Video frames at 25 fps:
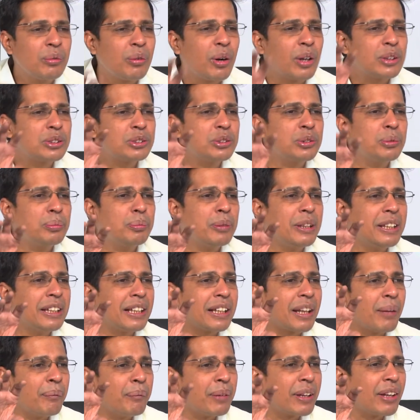what should be
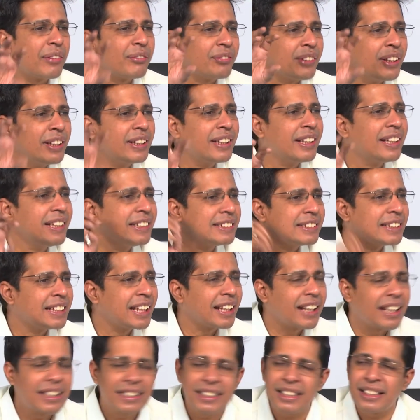the number of entries in
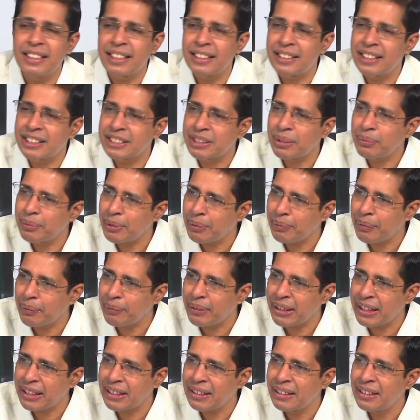a content addressable
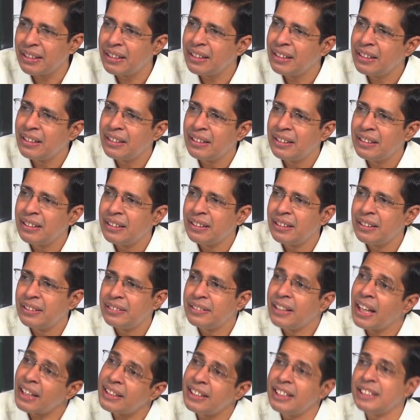memory?
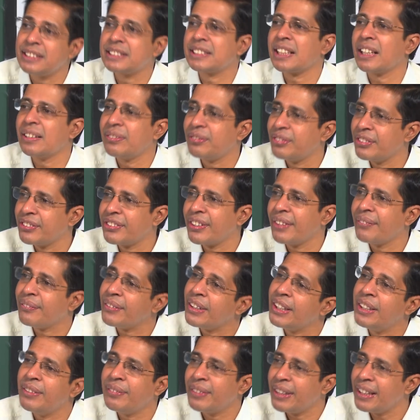That itself is a
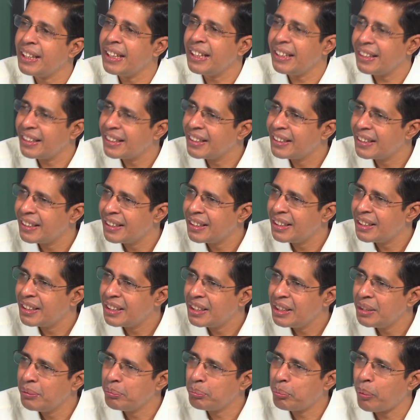very very
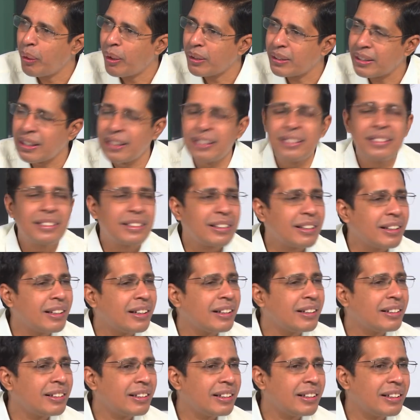important uh,
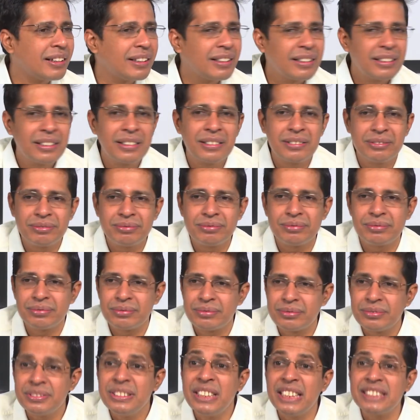uh,
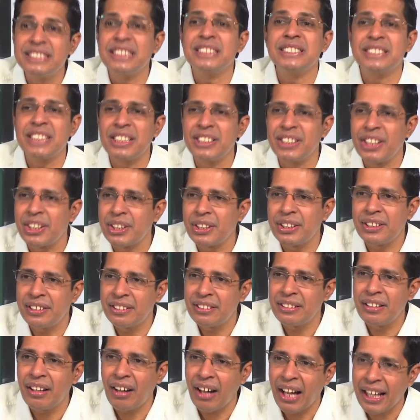decision that
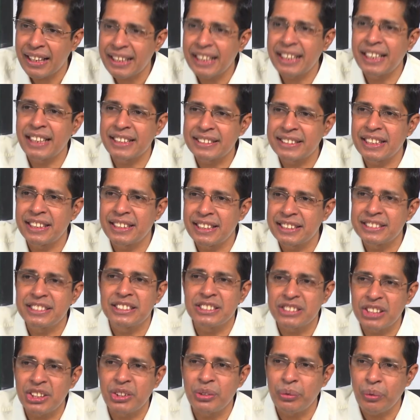architecture
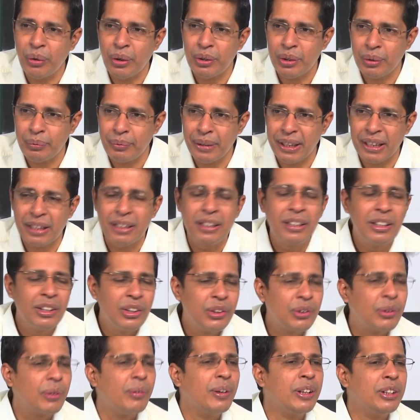decision you want to make.
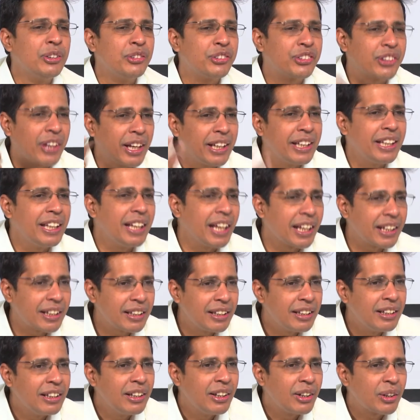So, when you study
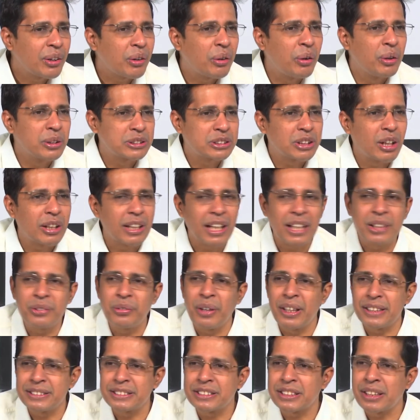a course on
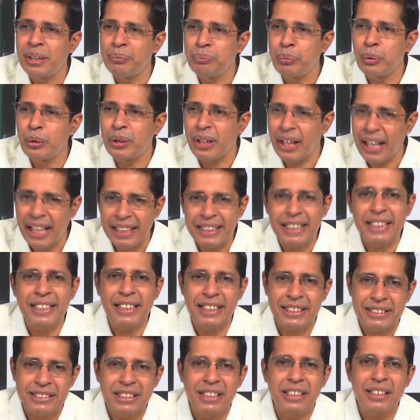advanced computer
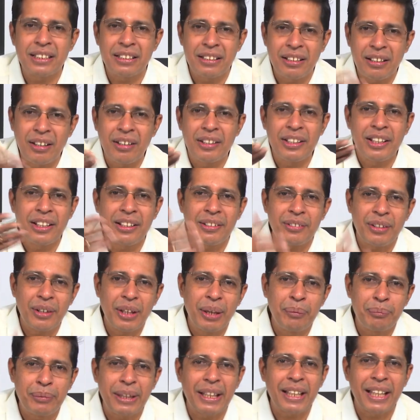architecture for your
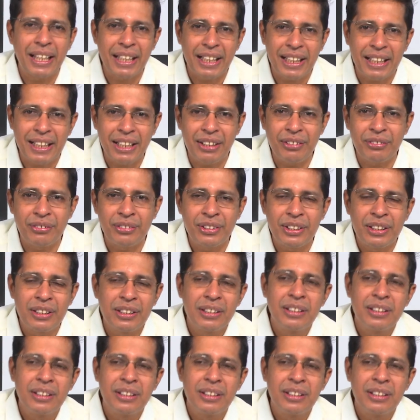MTech elective,